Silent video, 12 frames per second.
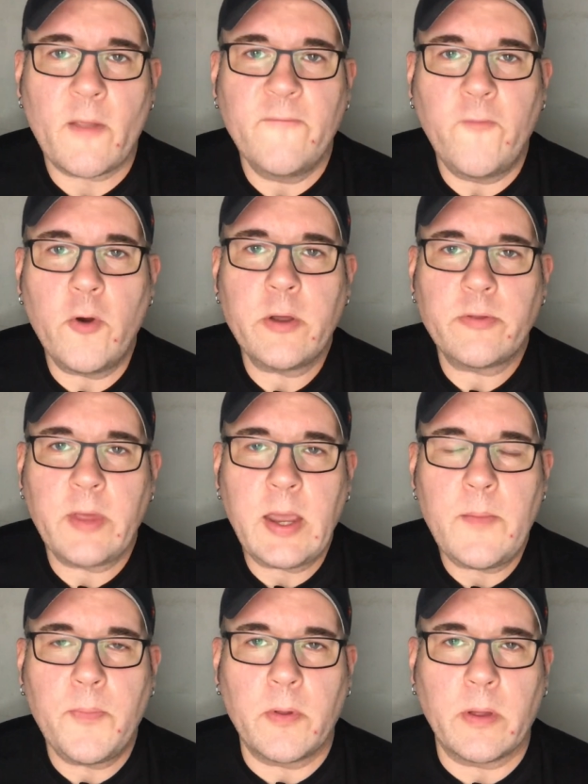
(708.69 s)
For
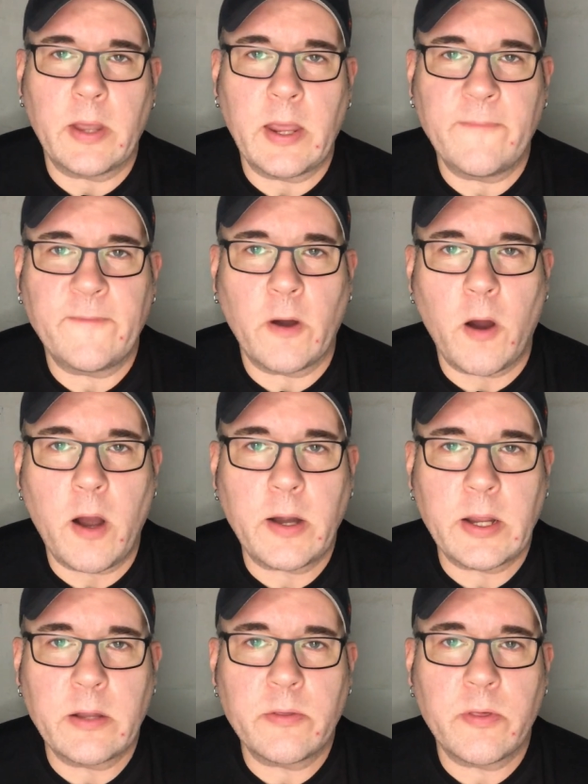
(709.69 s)
example, if your
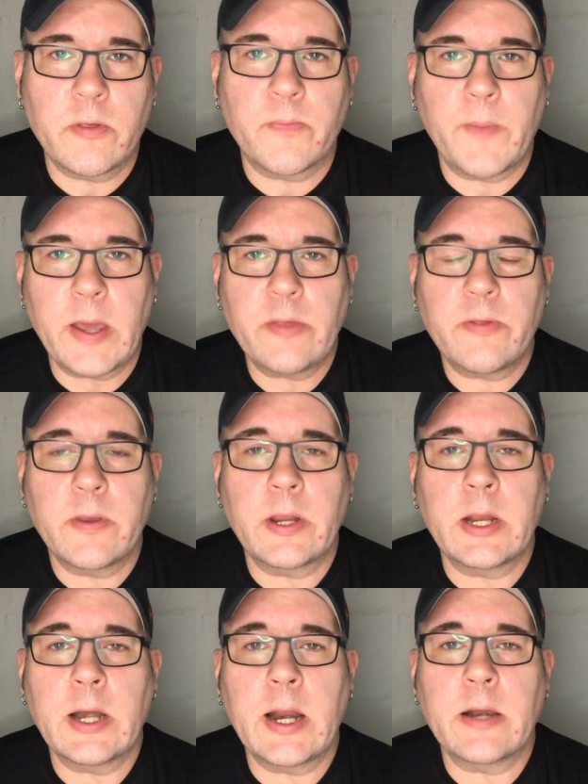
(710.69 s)
audience is based in the
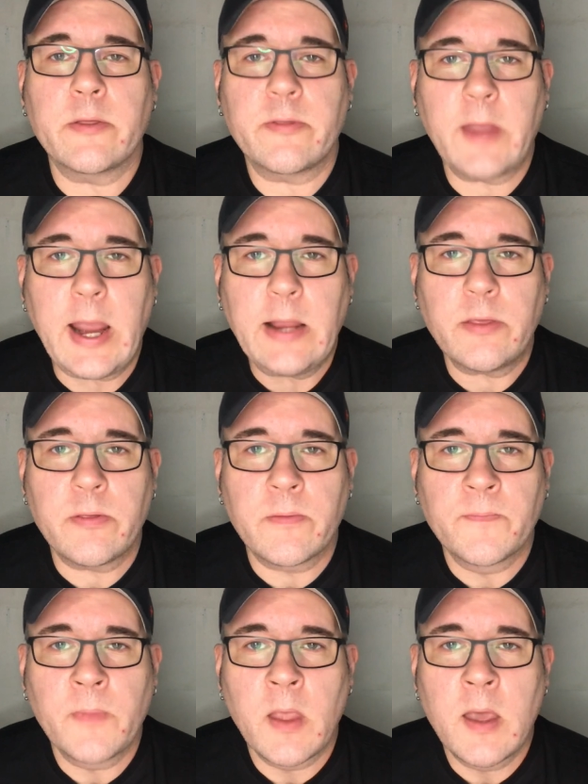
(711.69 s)
United States,
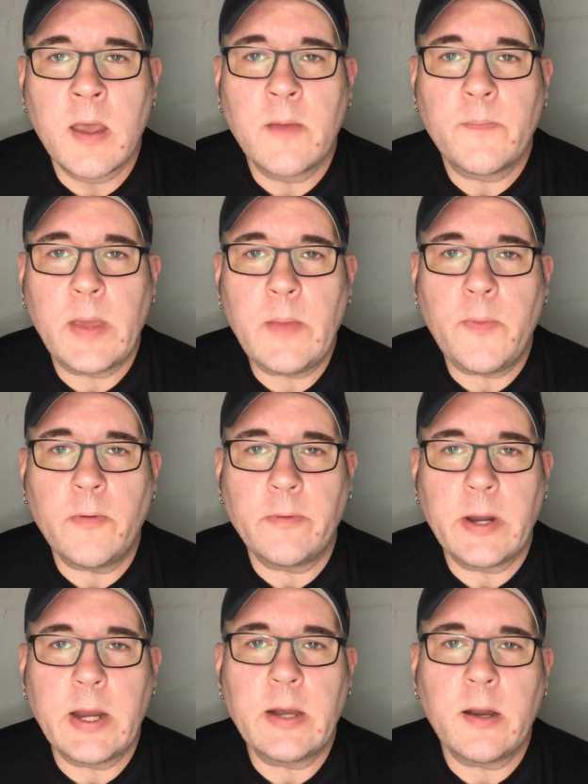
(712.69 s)
people
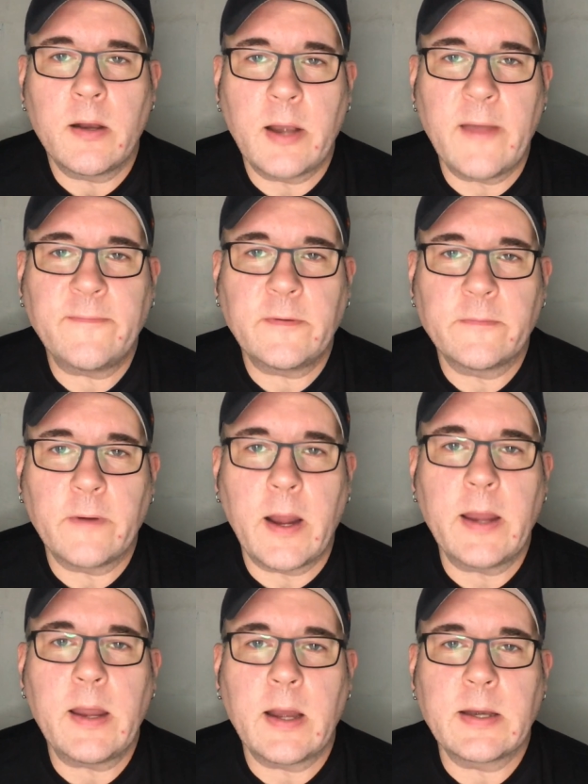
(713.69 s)
read left to
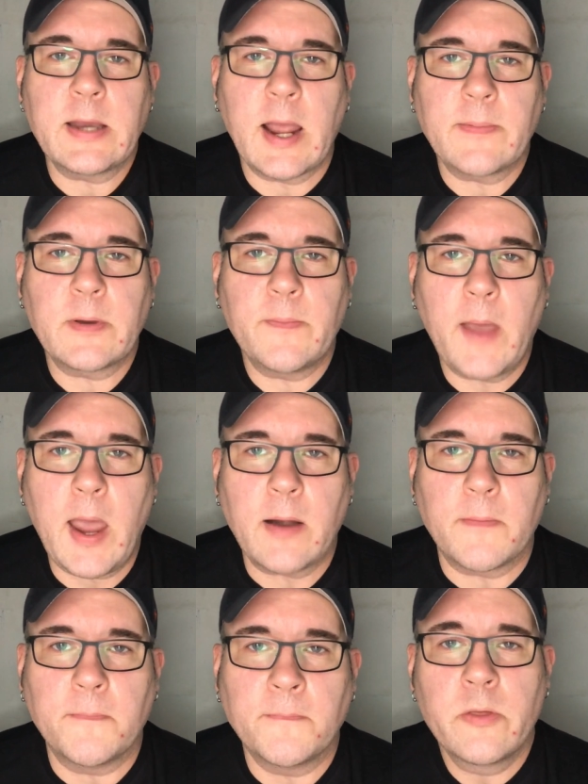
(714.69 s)
right and top to
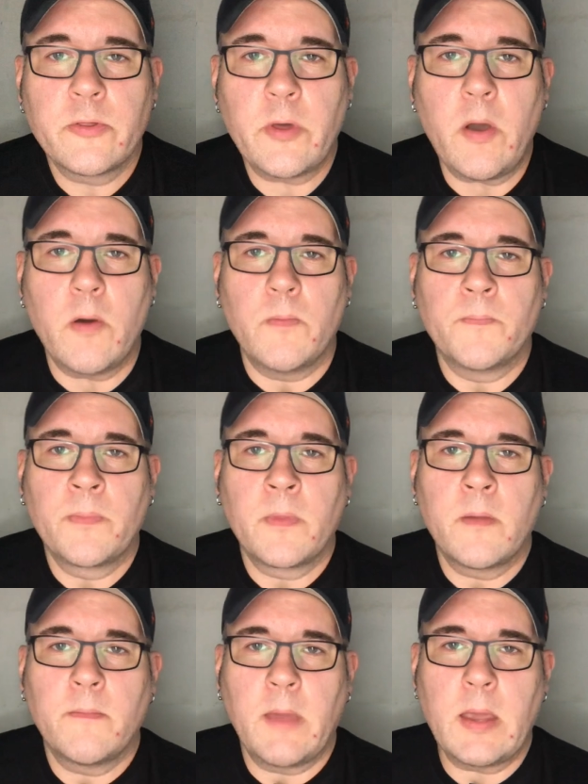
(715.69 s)
bottom. So
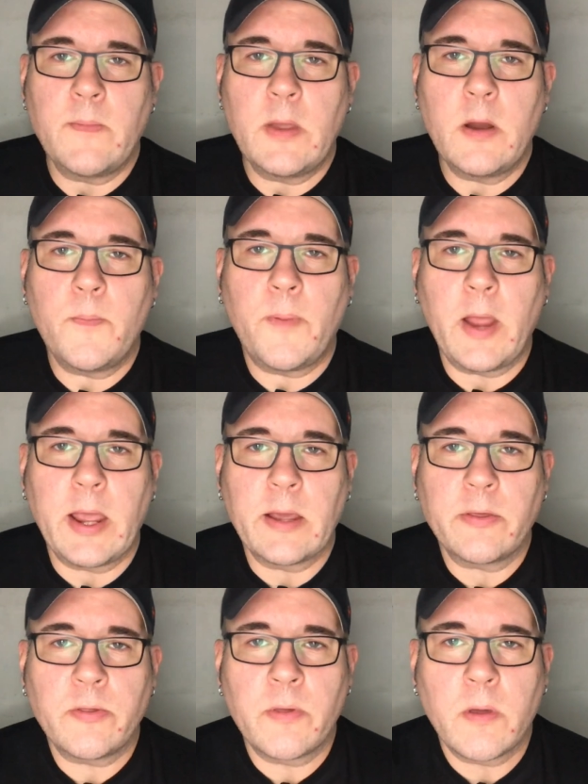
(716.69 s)
maybe you
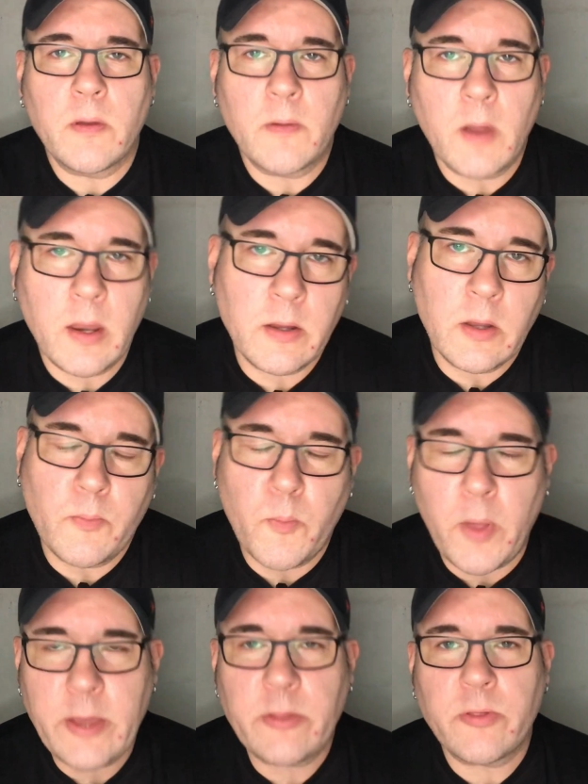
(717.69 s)
place
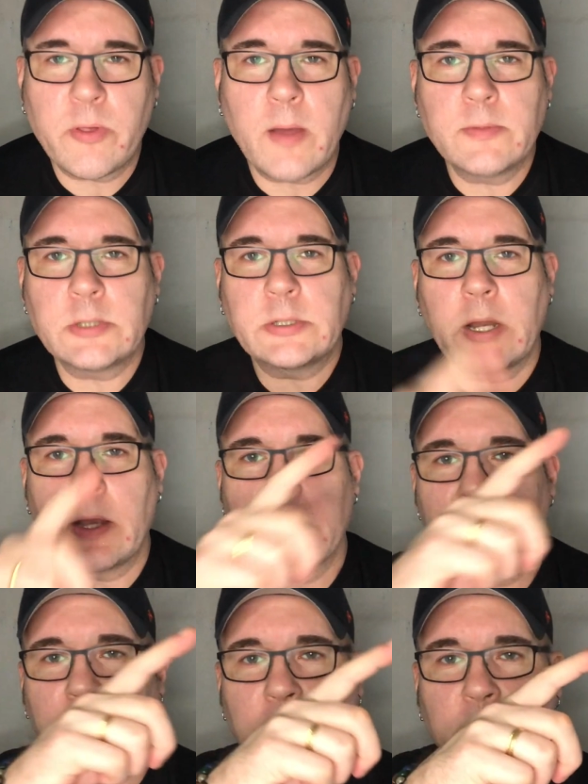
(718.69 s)
a subject on the
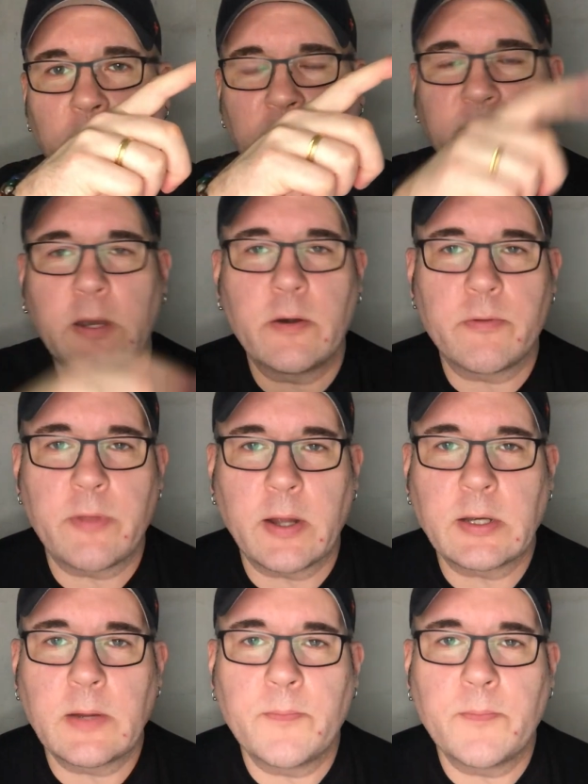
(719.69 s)
top left intersecting